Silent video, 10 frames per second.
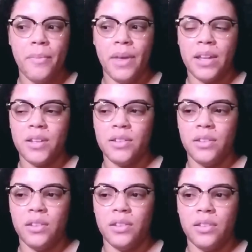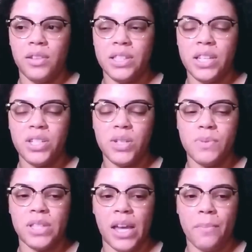And Letitia
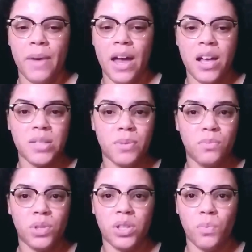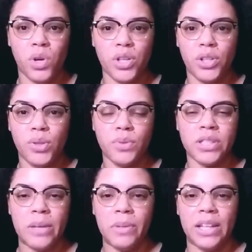was like, "My husband wouldn't want you," or
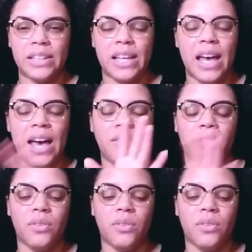something like that. I don't know